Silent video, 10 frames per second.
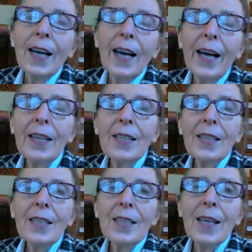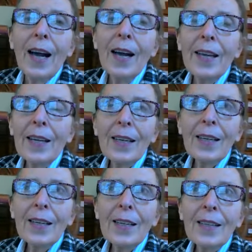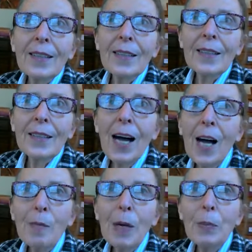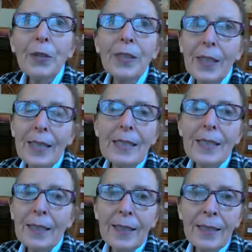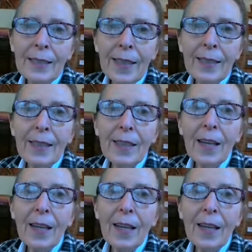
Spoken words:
And I come up with an idea that